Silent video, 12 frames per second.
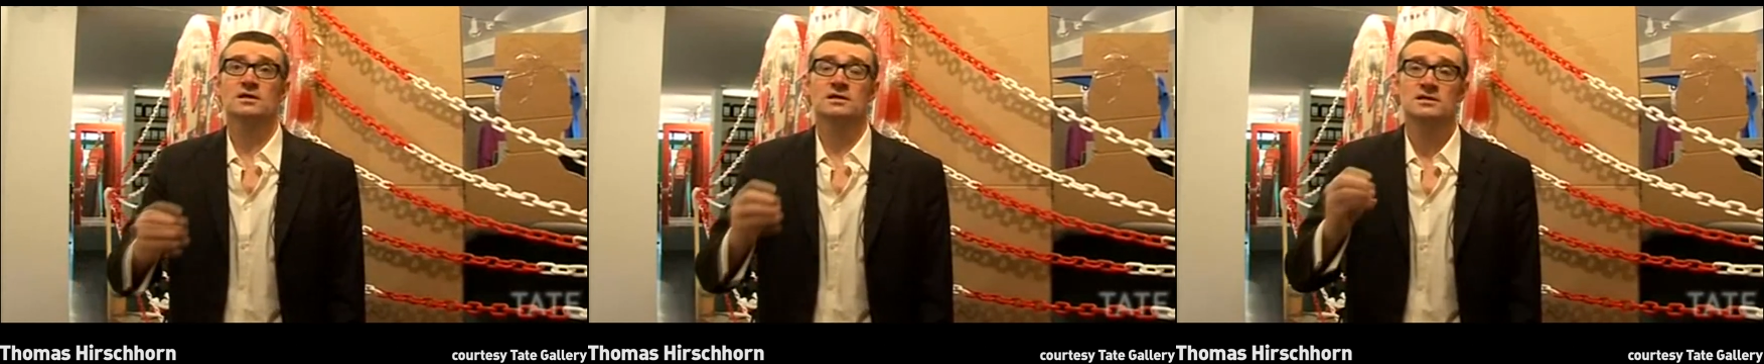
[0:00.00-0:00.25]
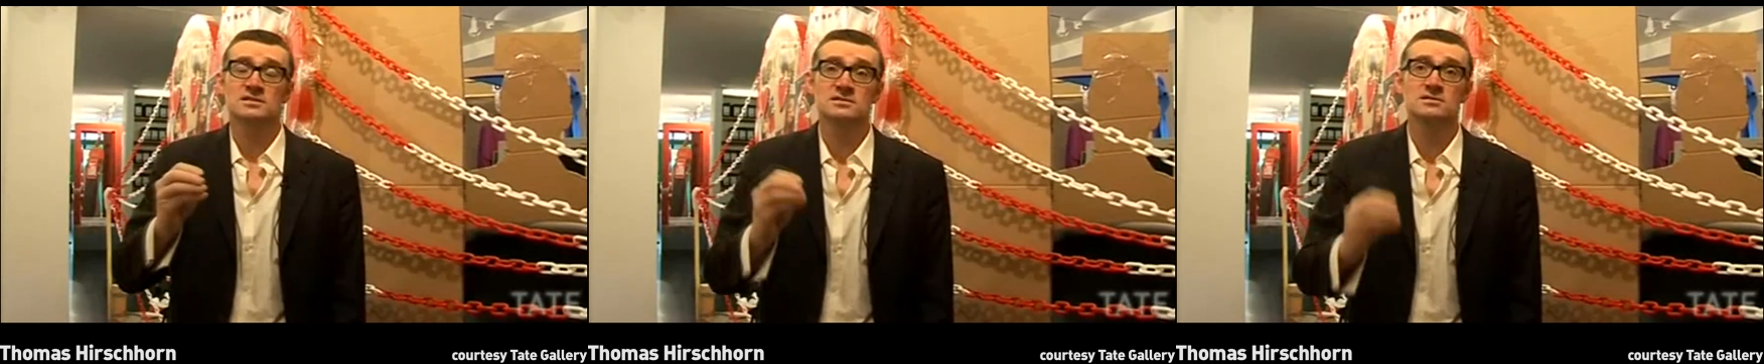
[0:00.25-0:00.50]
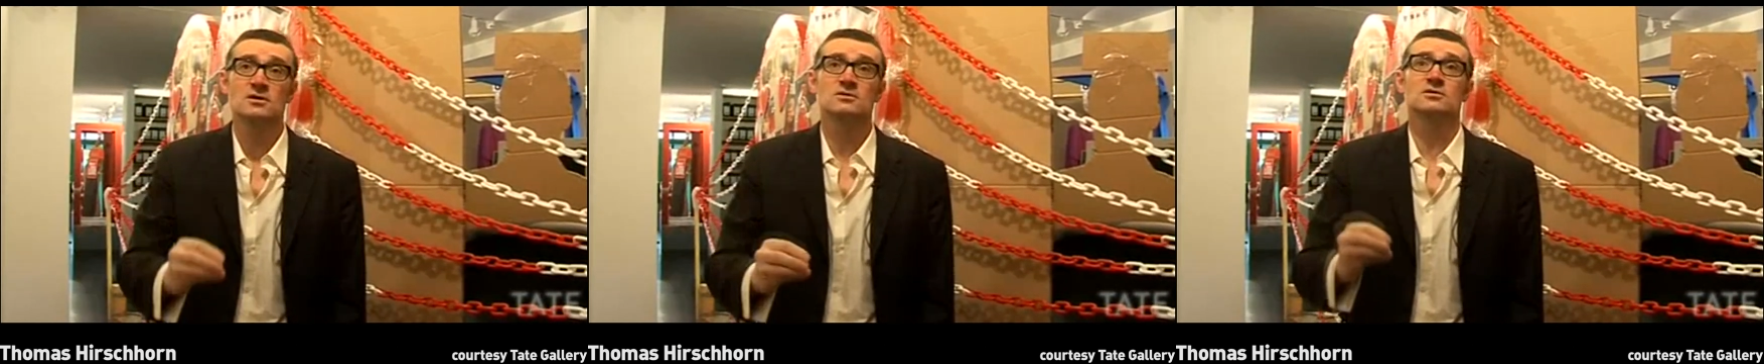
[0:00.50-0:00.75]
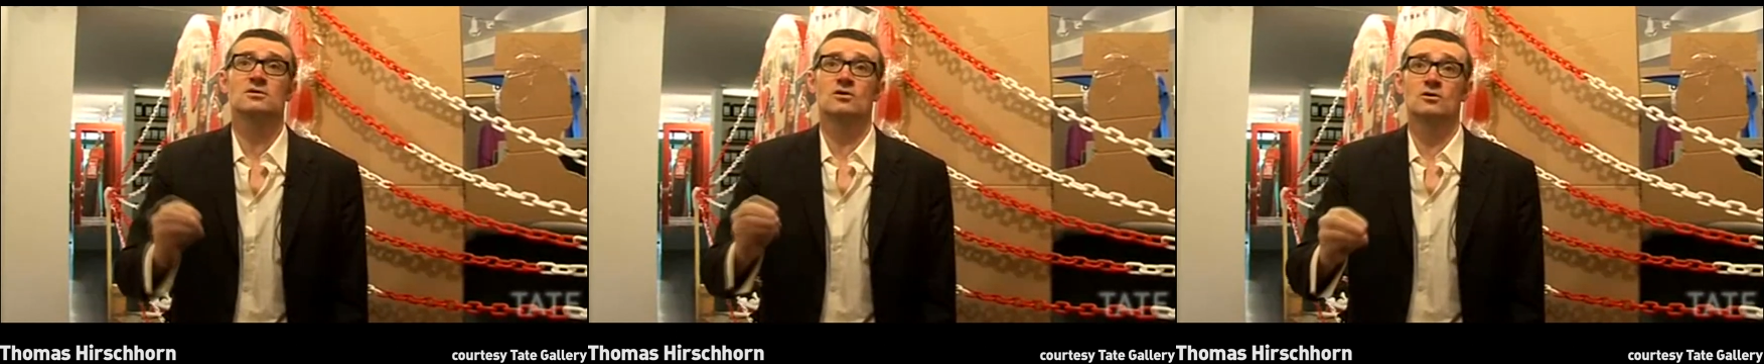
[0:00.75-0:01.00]
it's
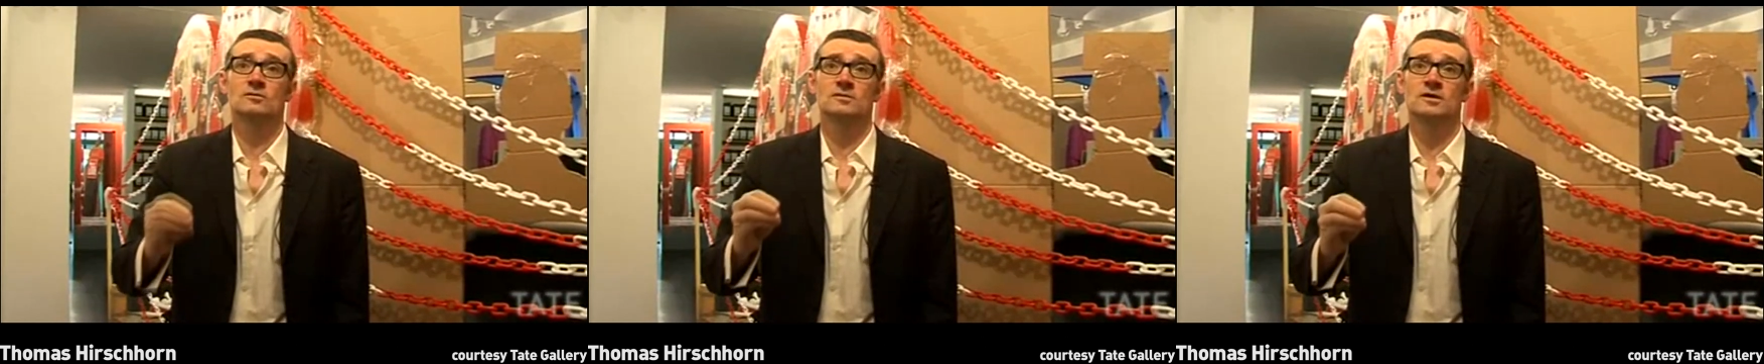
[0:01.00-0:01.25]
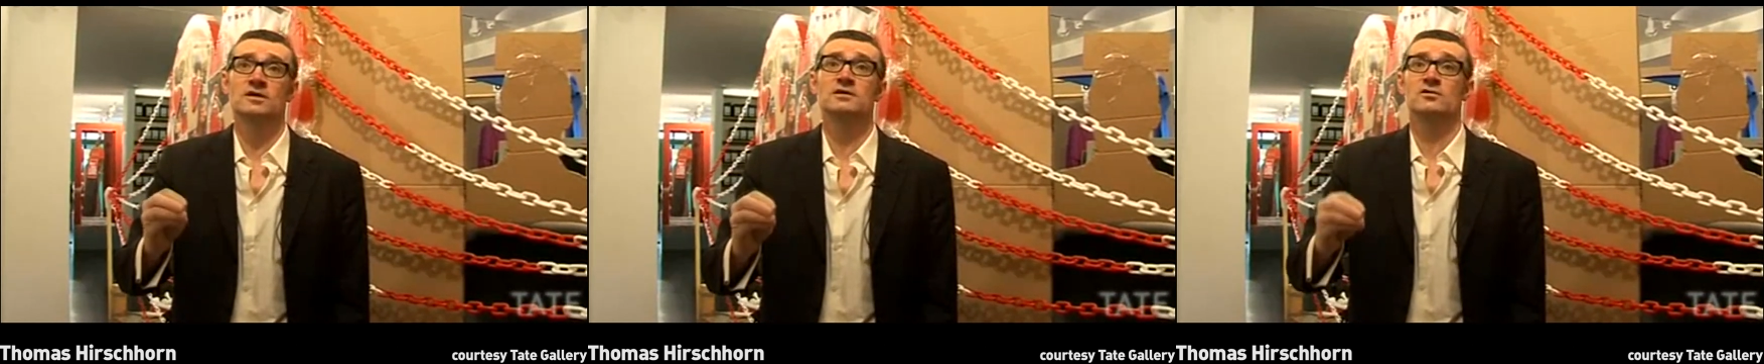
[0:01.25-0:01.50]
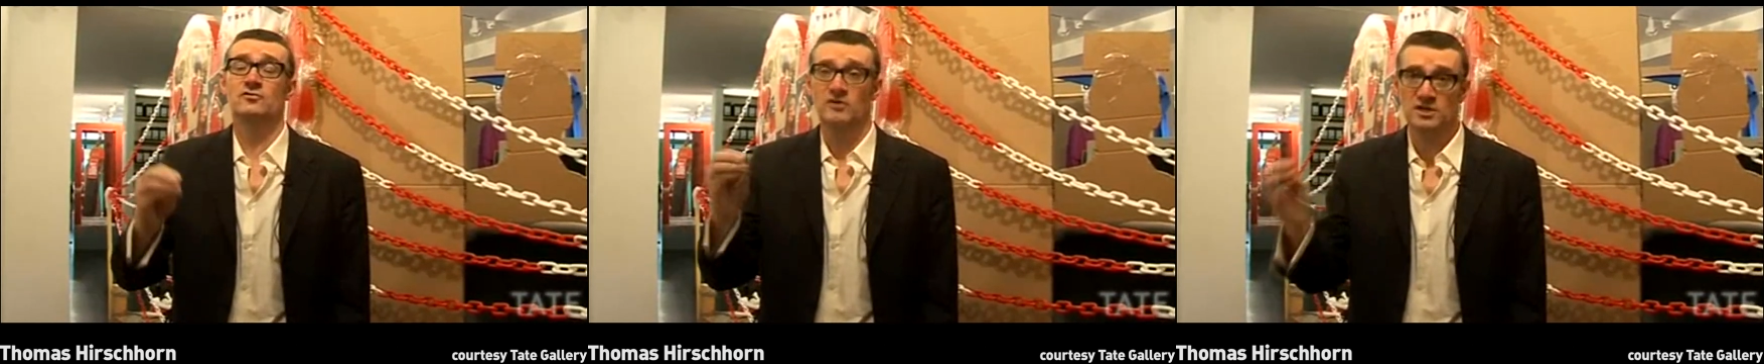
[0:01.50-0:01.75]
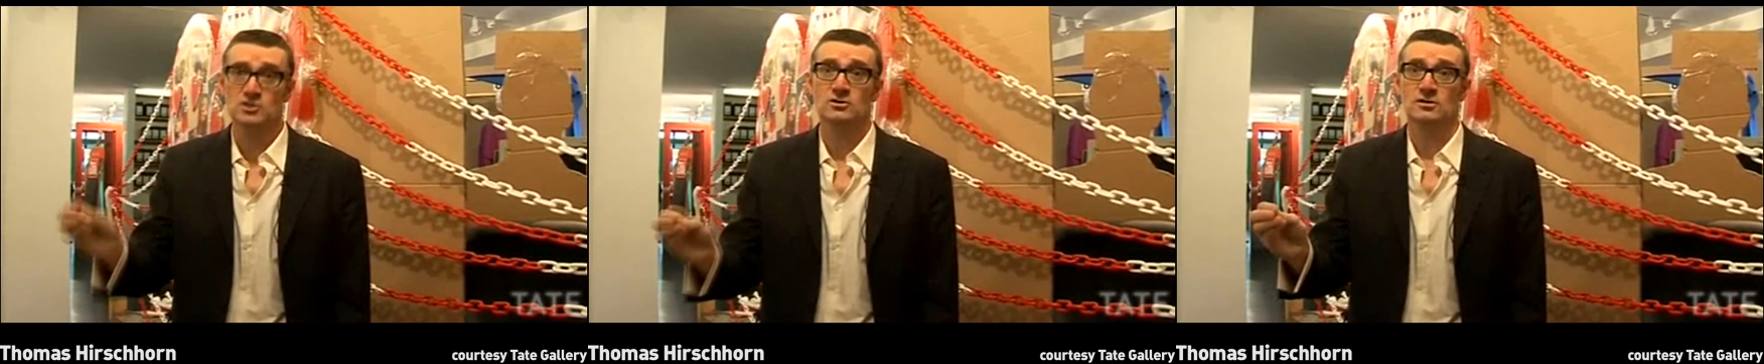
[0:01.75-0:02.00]
not only
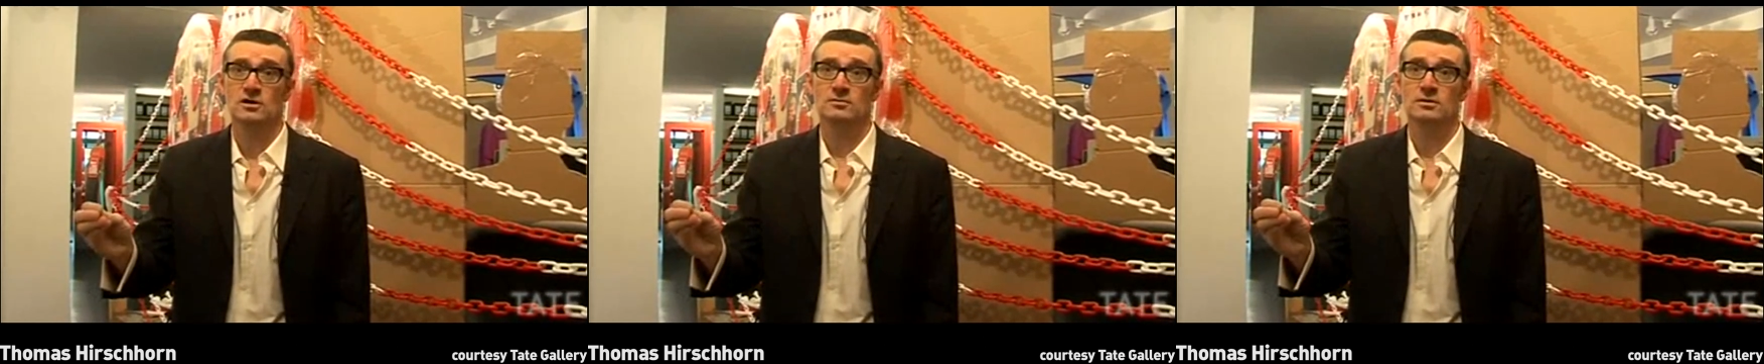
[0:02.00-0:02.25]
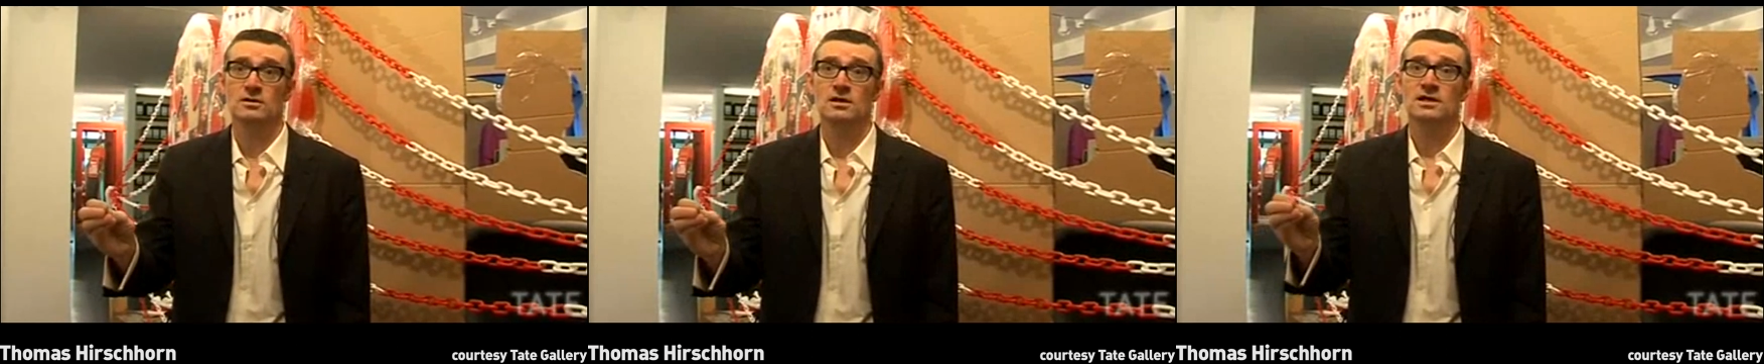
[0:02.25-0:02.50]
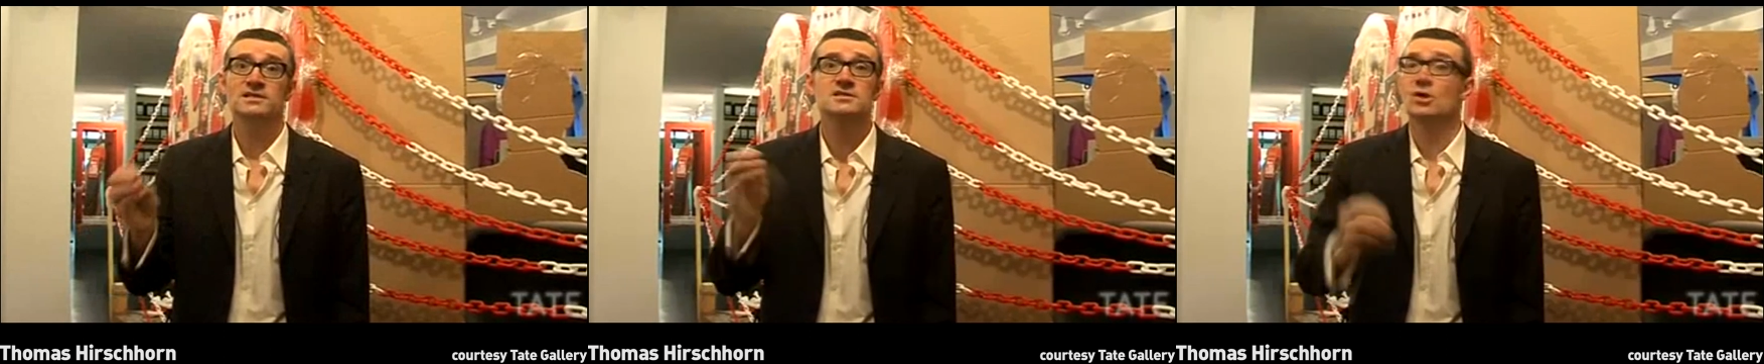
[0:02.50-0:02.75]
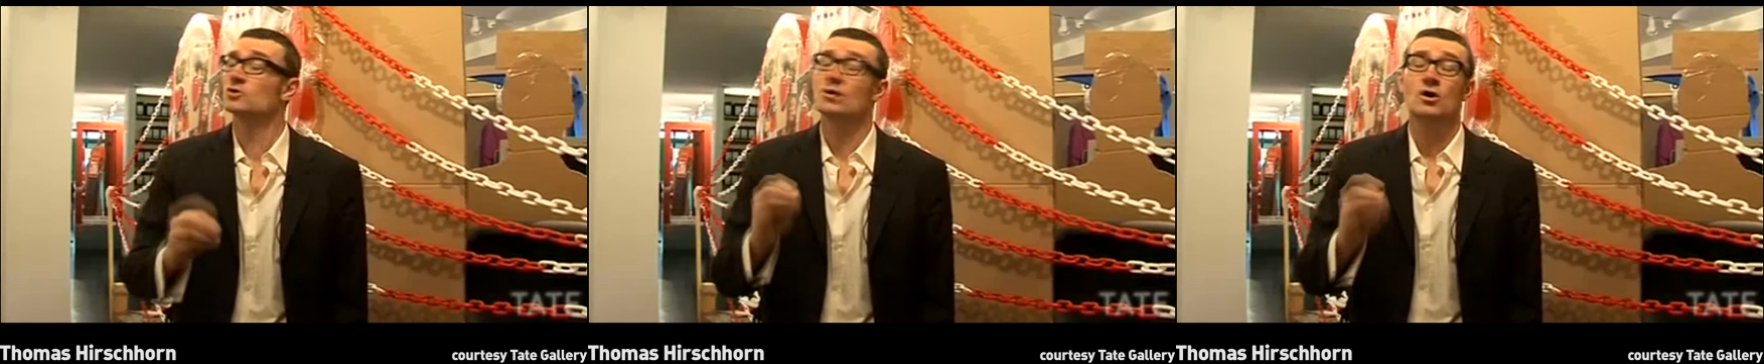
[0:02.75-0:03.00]
fashionable, it's
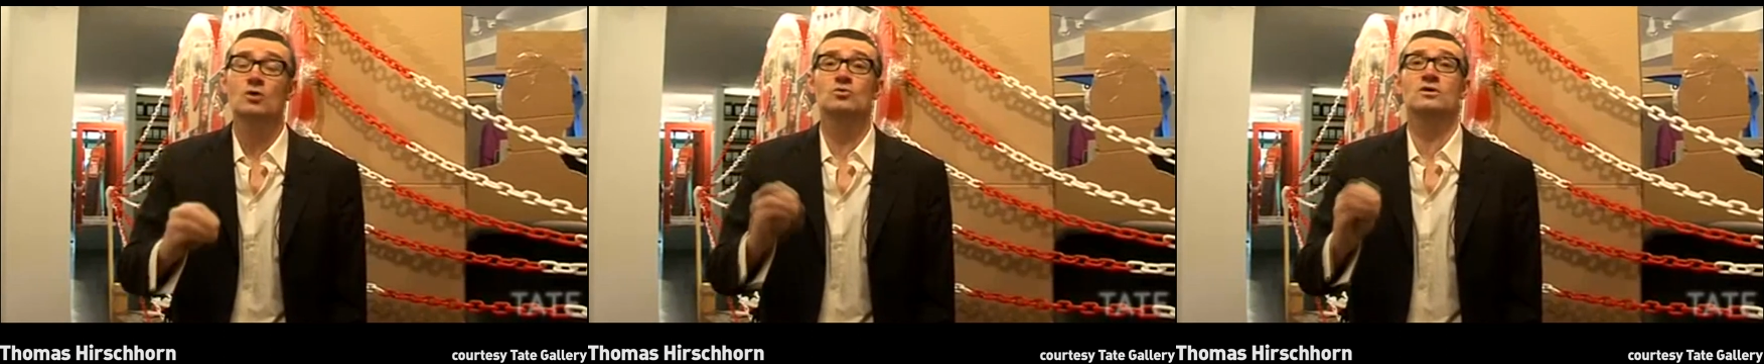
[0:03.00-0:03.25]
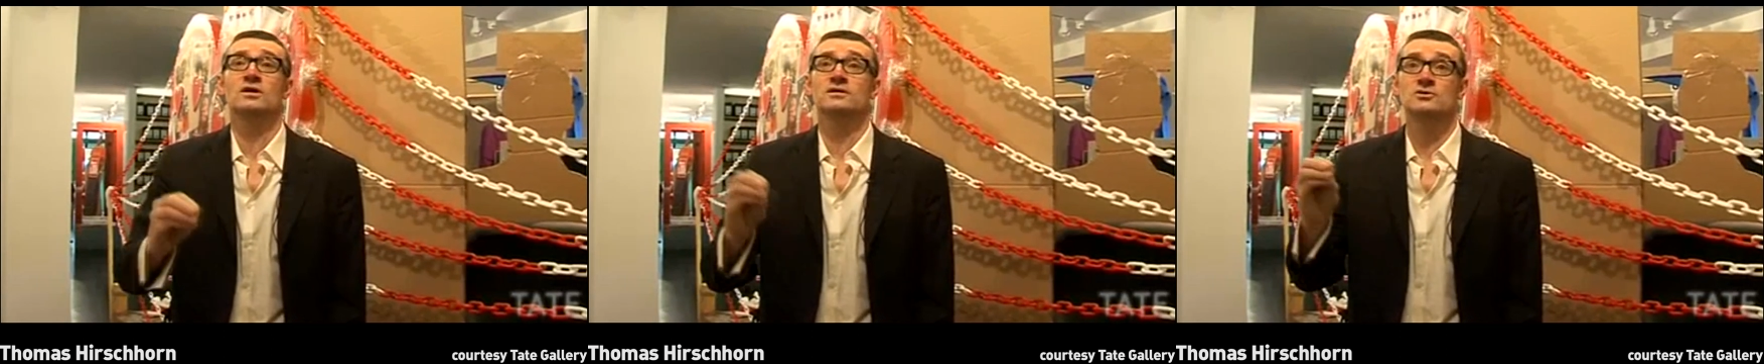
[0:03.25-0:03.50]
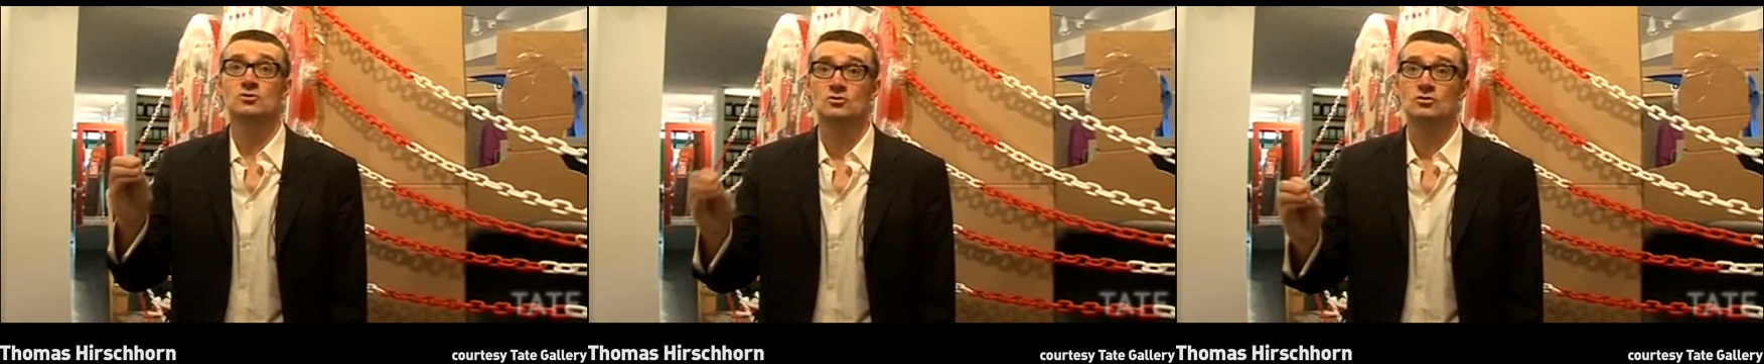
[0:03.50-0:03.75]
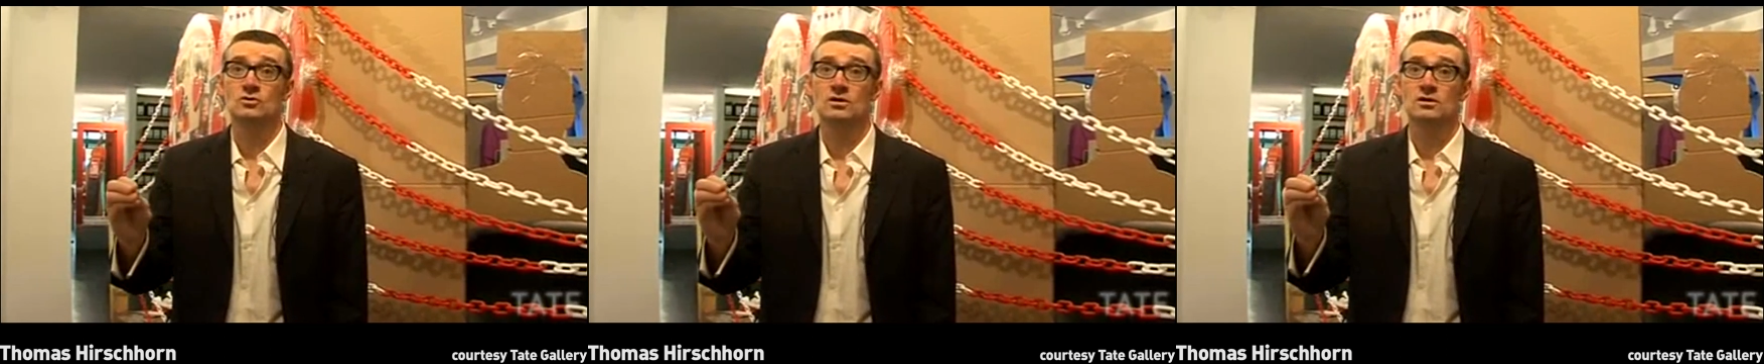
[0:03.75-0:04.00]
not only cool.